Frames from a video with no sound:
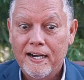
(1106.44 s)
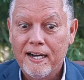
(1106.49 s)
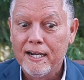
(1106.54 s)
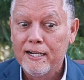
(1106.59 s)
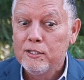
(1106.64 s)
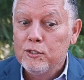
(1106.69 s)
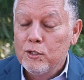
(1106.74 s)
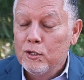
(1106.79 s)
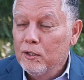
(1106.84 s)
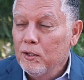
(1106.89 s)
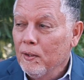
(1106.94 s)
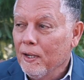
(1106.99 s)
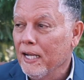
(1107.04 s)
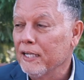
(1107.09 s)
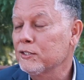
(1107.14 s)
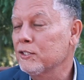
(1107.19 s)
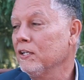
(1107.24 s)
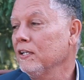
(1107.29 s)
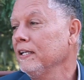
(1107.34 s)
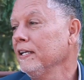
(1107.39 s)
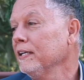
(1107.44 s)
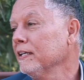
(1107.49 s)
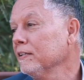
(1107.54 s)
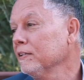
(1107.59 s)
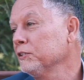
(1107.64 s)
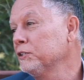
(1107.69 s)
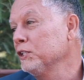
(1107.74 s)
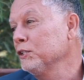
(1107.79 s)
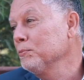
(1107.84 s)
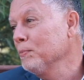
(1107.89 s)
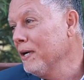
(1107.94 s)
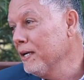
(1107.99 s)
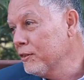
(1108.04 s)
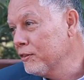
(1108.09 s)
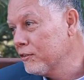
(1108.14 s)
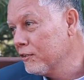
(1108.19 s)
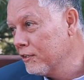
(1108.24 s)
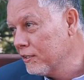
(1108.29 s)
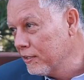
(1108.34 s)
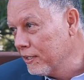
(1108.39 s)
I do. Actually, English is my
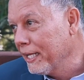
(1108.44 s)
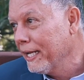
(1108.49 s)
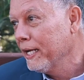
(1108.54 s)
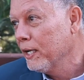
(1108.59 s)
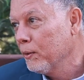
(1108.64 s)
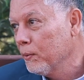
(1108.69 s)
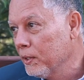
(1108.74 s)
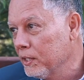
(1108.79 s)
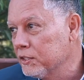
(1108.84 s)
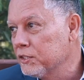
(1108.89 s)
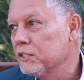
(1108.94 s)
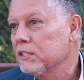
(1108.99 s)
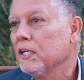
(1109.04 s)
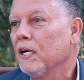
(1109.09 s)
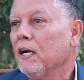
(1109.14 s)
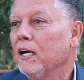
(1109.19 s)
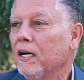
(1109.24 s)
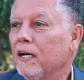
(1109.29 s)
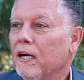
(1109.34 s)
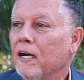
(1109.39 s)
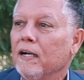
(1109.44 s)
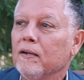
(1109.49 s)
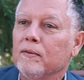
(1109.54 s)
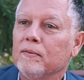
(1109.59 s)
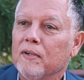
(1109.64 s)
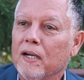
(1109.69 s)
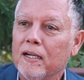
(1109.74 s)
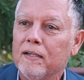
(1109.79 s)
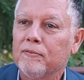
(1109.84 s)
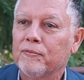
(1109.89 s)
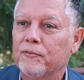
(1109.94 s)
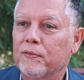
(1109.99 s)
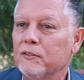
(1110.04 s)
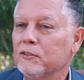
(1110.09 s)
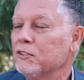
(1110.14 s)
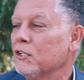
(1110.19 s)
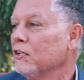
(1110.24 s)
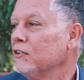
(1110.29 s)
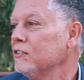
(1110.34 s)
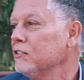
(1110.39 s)
third language. I
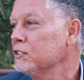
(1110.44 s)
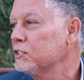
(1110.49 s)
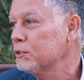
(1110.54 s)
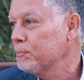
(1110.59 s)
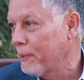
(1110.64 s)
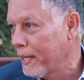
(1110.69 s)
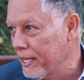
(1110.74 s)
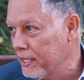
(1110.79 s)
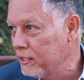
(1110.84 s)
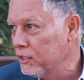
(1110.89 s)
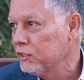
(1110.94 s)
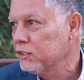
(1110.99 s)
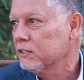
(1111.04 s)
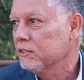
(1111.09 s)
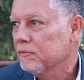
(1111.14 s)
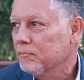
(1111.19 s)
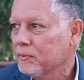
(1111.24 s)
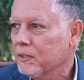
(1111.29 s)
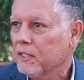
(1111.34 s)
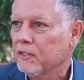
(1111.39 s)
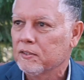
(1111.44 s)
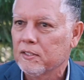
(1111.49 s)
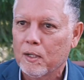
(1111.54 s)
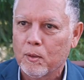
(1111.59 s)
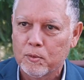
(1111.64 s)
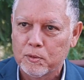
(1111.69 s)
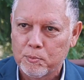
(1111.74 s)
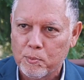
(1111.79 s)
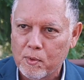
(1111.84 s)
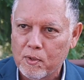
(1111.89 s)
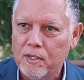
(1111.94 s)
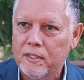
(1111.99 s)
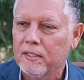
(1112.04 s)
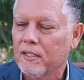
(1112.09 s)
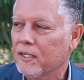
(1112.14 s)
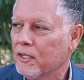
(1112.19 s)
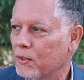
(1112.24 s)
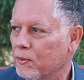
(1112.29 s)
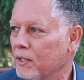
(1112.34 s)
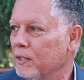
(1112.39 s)
first learned Spanish because I was born in
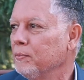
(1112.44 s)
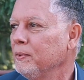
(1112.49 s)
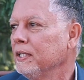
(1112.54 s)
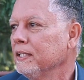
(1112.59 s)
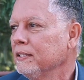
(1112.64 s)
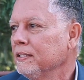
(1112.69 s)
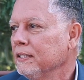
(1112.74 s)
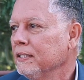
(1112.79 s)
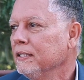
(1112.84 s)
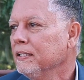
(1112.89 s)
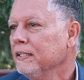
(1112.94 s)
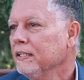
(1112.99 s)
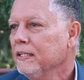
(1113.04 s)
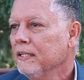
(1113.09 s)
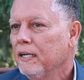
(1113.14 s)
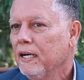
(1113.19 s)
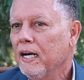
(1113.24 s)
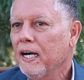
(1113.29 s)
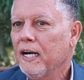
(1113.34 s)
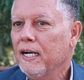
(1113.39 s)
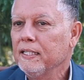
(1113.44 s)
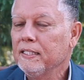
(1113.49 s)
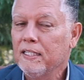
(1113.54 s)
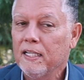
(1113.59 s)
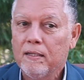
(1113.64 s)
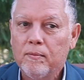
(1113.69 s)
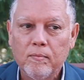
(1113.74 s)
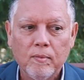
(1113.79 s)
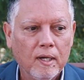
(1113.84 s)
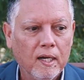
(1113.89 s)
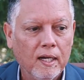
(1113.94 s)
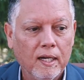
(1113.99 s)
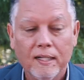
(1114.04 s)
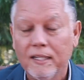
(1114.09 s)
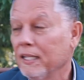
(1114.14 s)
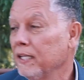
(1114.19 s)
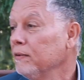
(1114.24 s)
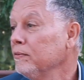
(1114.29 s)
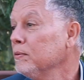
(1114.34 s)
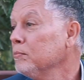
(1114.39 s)
the Caribbean. I did
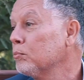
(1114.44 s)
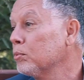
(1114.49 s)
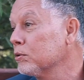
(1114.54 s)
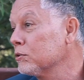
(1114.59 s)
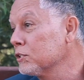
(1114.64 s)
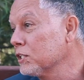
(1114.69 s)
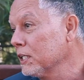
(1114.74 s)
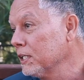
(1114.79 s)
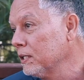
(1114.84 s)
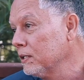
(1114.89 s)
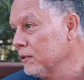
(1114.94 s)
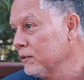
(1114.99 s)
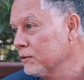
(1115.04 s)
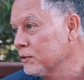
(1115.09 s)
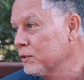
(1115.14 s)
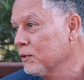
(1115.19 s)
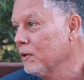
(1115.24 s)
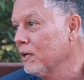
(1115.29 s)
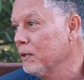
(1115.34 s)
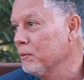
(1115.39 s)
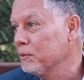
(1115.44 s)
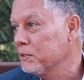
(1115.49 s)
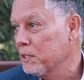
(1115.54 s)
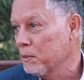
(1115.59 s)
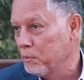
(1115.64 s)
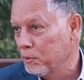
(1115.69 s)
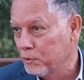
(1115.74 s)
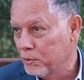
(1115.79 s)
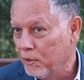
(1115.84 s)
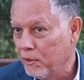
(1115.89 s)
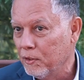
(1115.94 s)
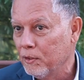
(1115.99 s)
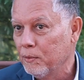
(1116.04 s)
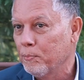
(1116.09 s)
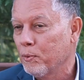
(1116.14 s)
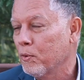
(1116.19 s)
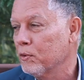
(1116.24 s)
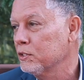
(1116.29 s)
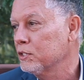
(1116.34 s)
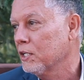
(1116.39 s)
live in Brazil, so I was able to
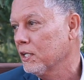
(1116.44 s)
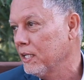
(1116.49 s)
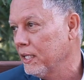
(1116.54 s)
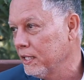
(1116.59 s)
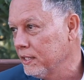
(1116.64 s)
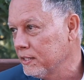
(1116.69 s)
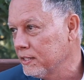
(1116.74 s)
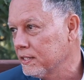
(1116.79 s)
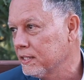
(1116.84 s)
learn Portuguese.